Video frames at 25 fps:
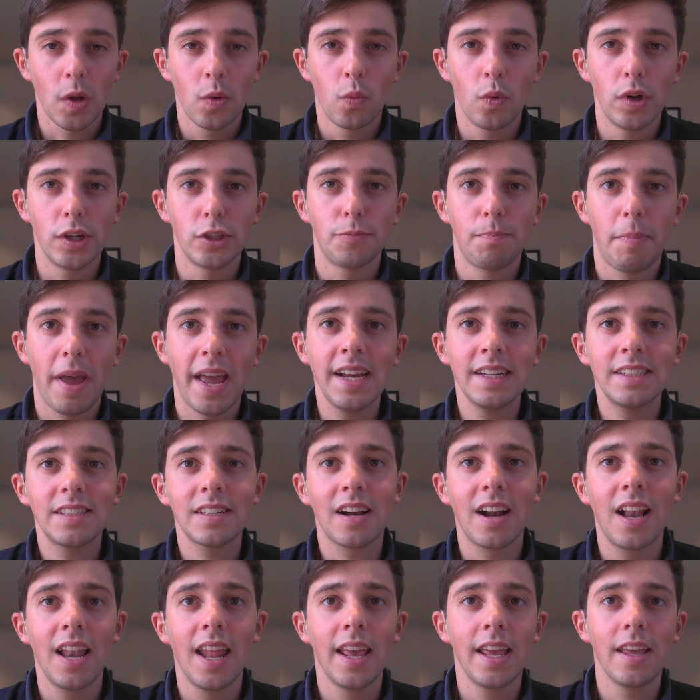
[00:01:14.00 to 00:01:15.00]
which
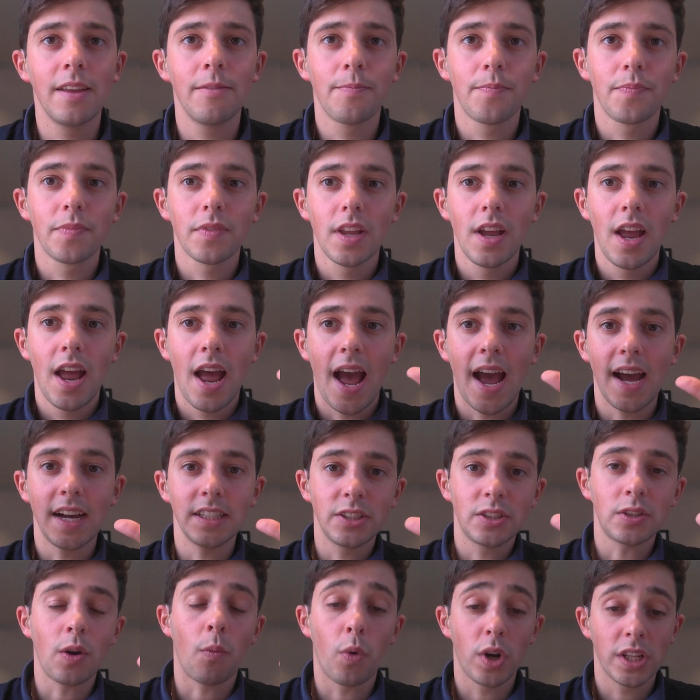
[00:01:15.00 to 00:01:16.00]
basically,
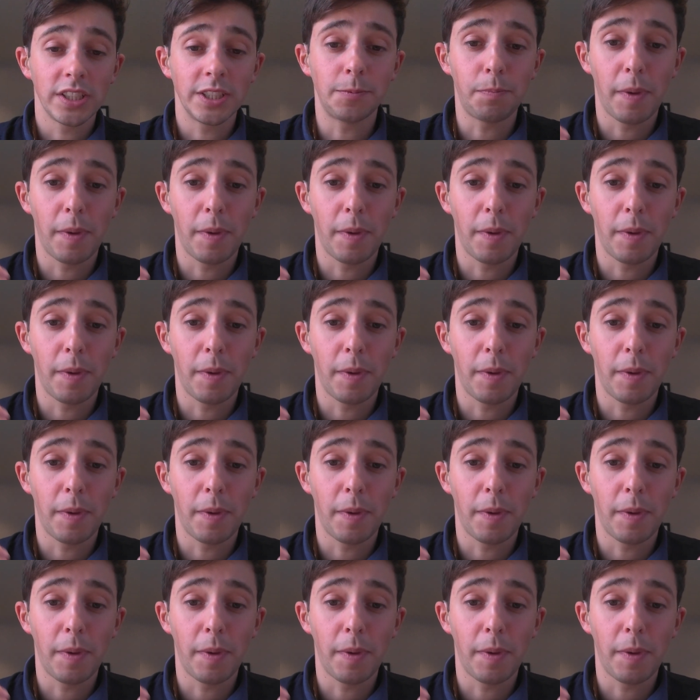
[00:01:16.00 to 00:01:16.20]
as someone is